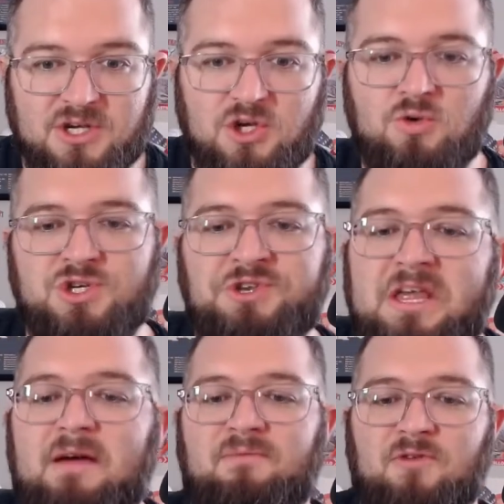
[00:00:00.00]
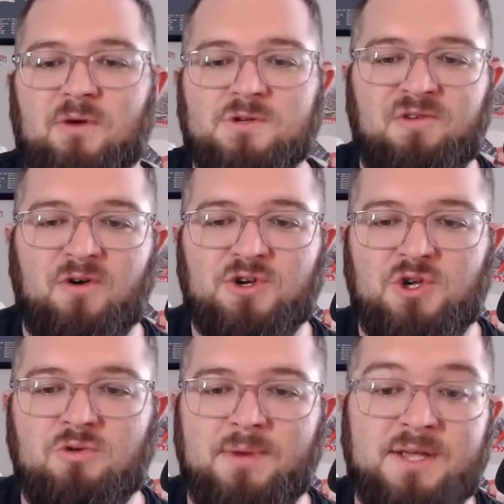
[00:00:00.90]
a huge dip for those
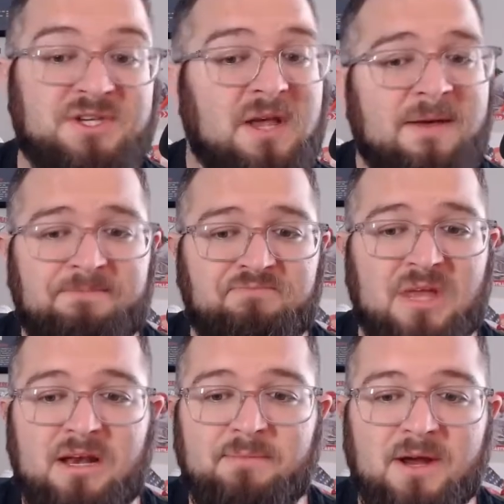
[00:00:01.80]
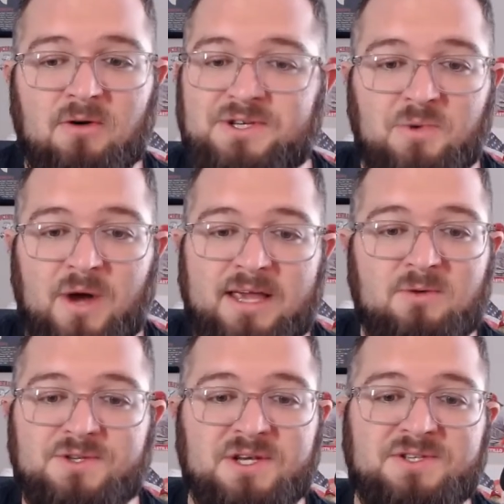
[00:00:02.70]
first 2 months and a big reason why he
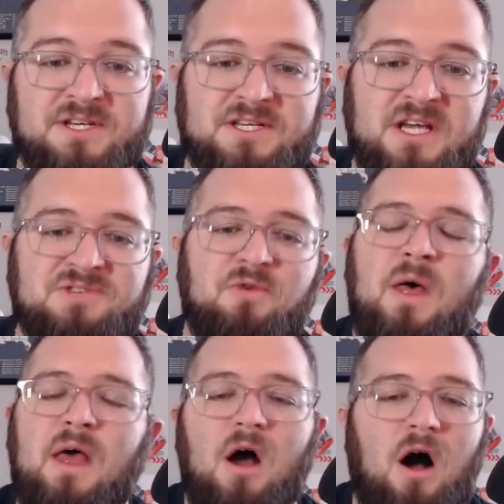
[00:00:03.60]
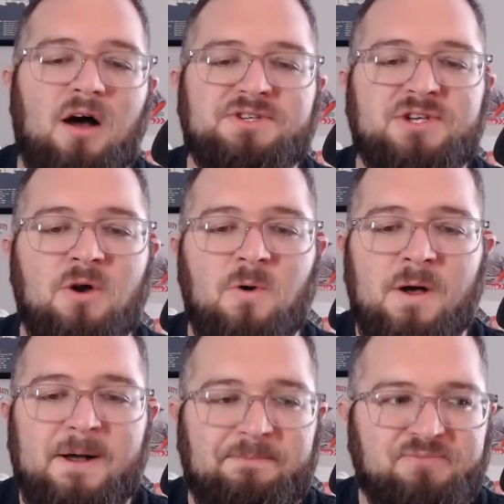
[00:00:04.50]
was unsuccessful. Also,
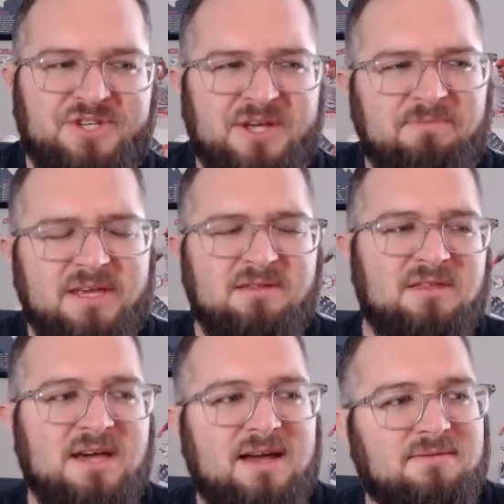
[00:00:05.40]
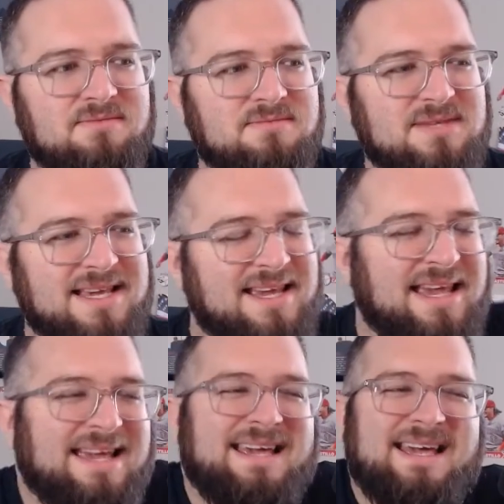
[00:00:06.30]
something that
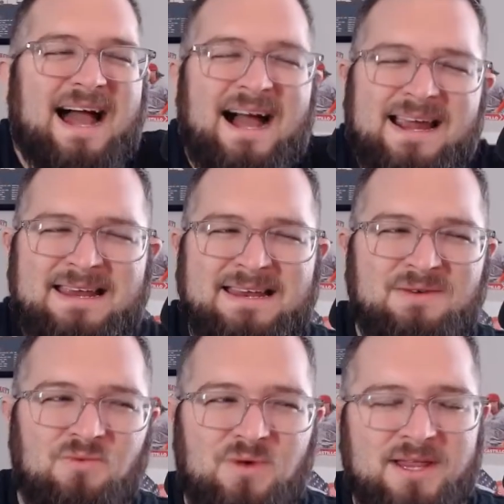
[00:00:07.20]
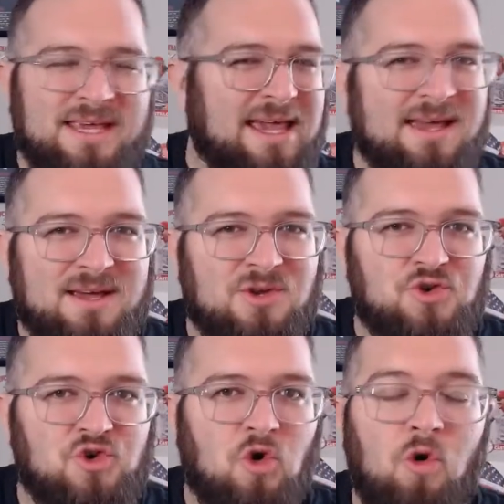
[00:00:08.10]
he kind of really can't
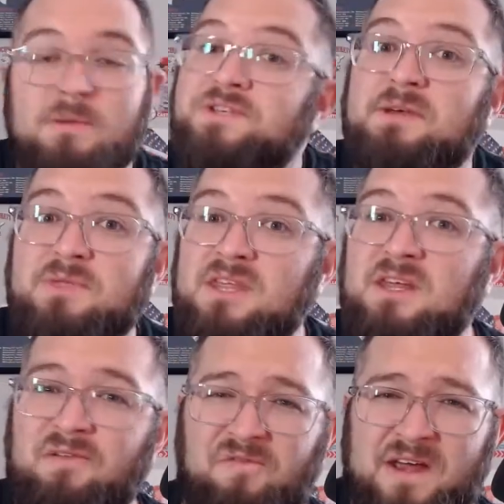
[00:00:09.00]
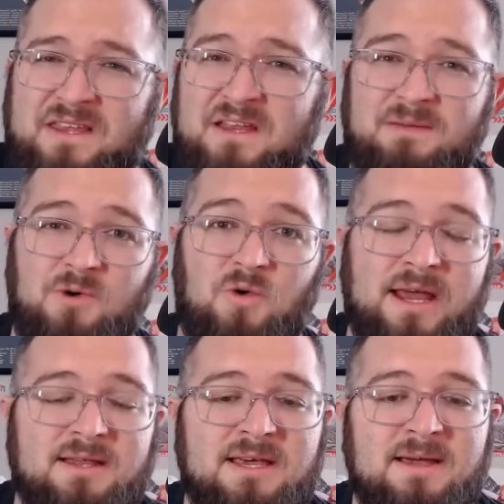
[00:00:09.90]
control, but something that affected him
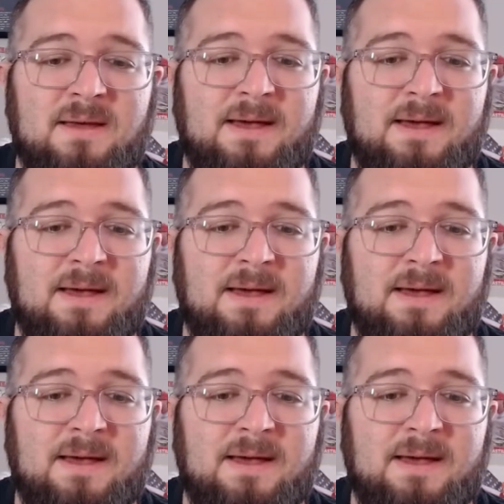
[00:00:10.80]
greatly: